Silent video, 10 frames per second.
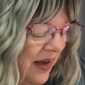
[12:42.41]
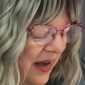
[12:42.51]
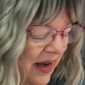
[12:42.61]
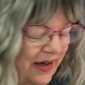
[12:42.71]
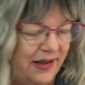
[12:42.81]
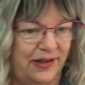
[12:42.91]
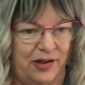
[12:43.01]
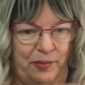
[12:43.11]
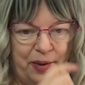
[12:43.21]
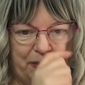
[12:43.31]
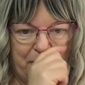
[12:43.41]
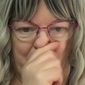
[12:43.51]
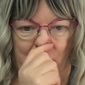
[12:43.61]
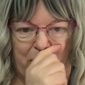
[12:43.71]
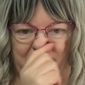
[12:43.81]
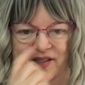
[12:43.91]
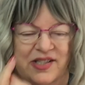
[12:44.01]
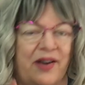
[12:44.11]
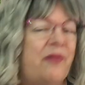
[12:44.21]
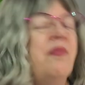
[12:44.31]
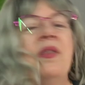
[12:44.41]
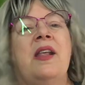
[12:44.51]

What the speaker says: and a little bit bored. So